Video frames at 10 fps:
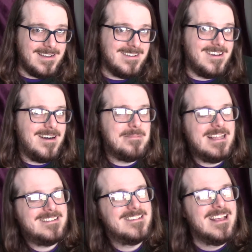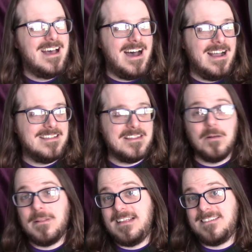Complex, because they
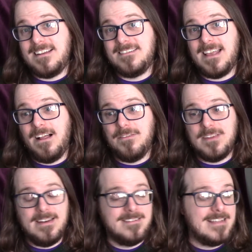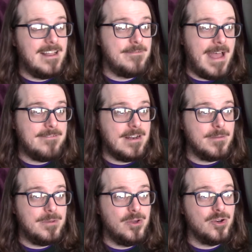were playing Santa's elves, and instead of having a
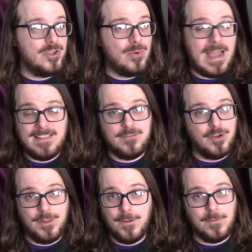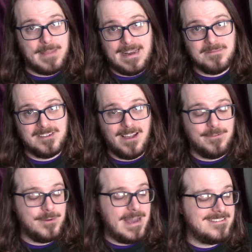computer, you had the jolly old man
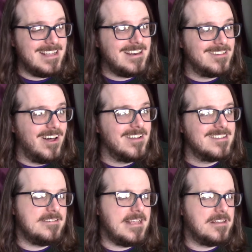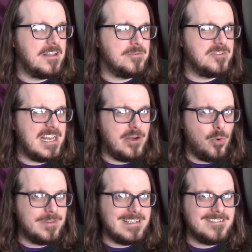himself. You Santa Claus. Santa Claus was getting
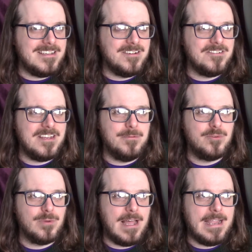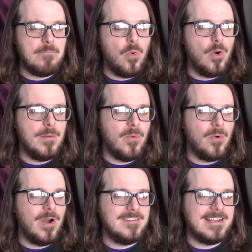old in his years, and he was relying more and
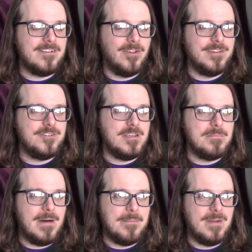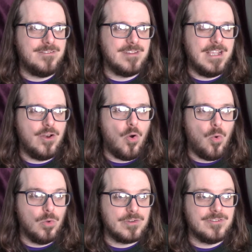more on technology, but much like an
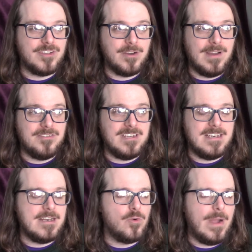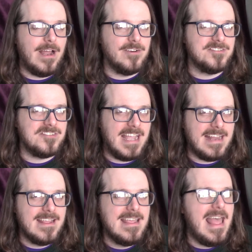older generation, he didn't quite
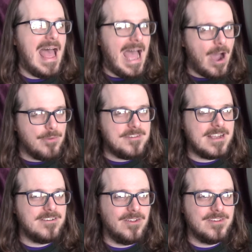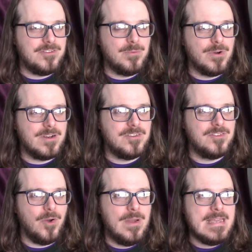understand how the technology worked,
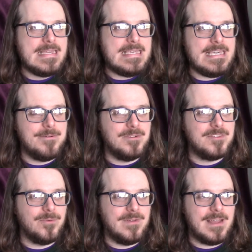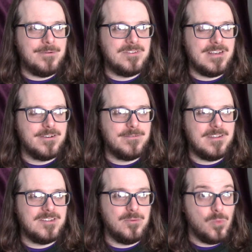so he was the one that was
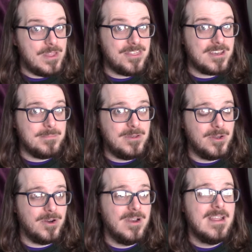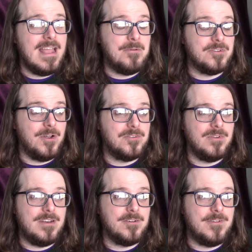interfacing with the computer and was also
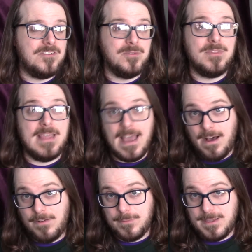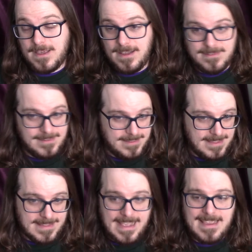interfacing with the elves, because the
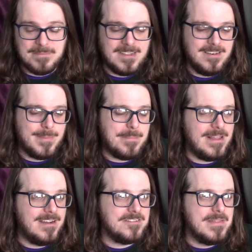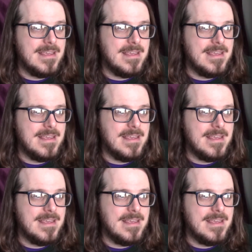thing that I kept saying to my players,